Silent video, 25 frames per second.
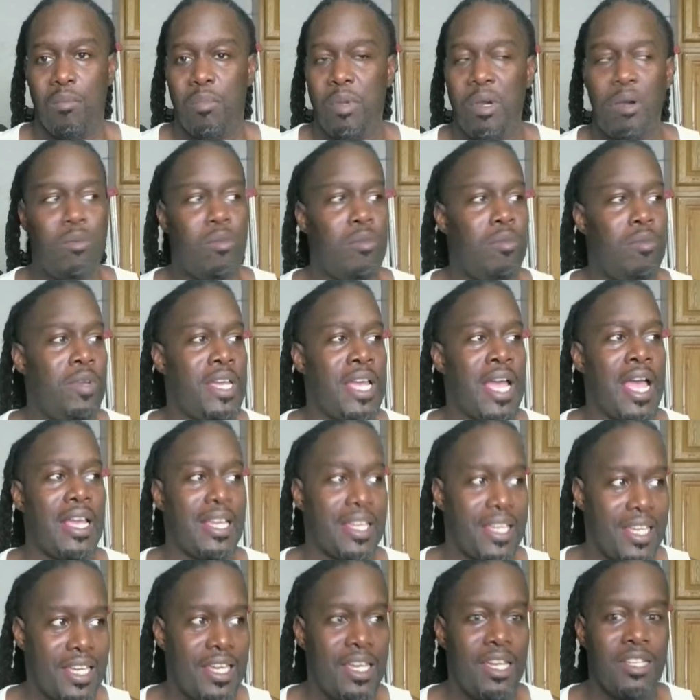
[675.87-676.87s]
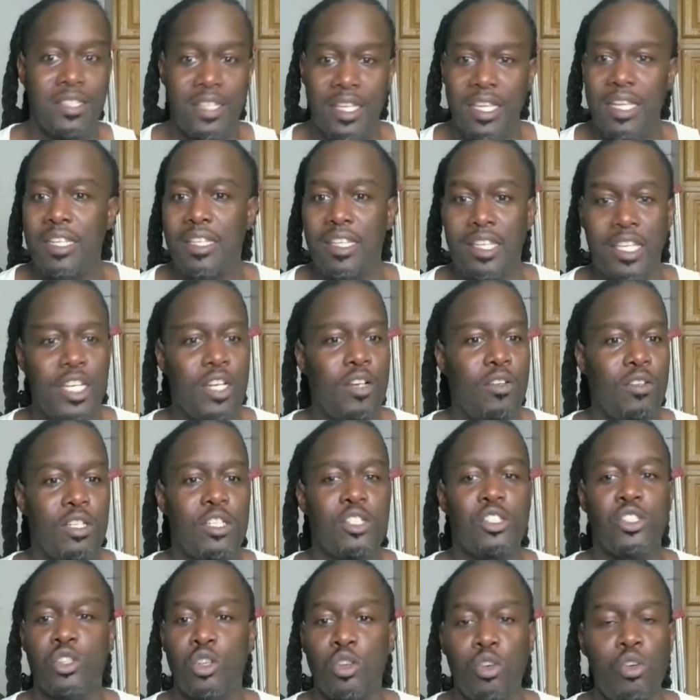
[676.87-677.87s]
But when we got kids getting killed in
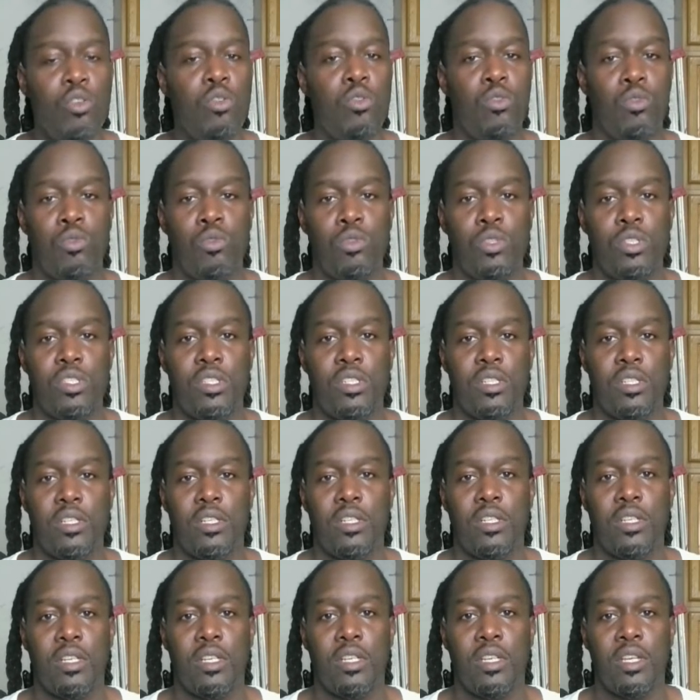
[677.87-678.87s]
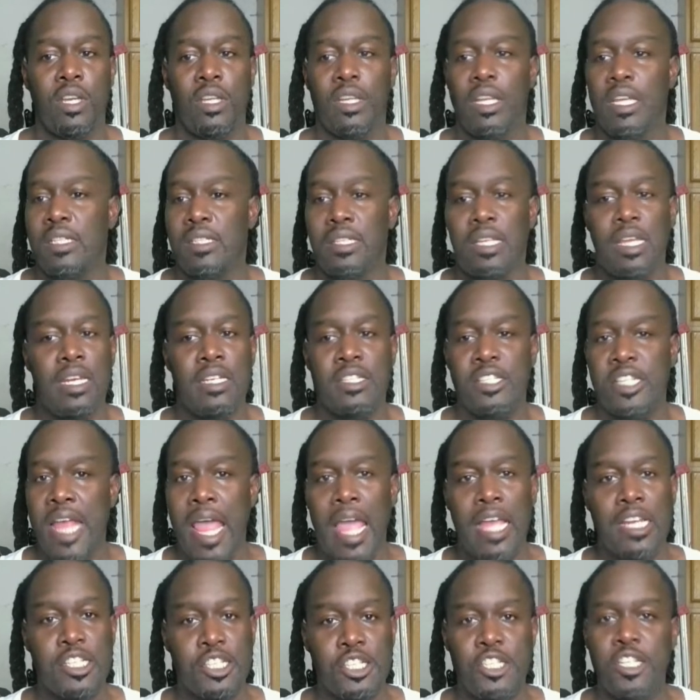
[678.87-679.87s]
schools, they say
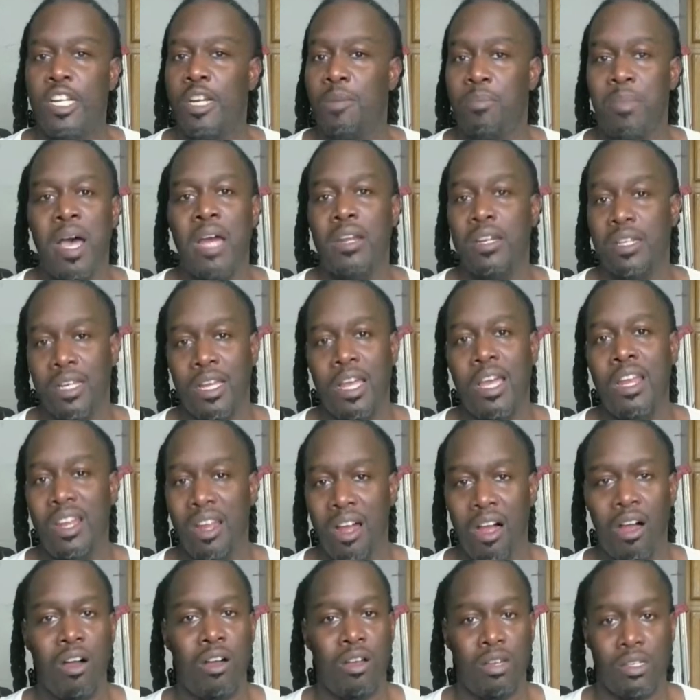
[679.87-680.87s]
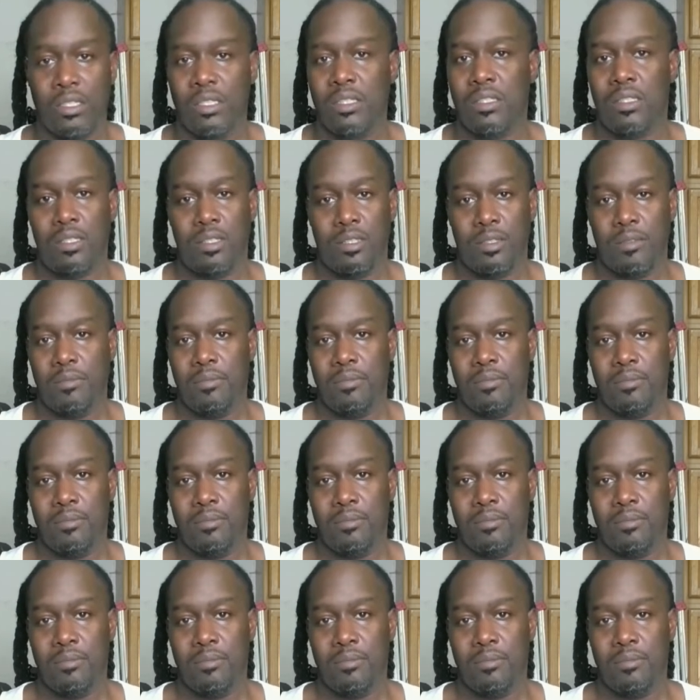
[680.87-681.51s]
jack shit about the gun laws.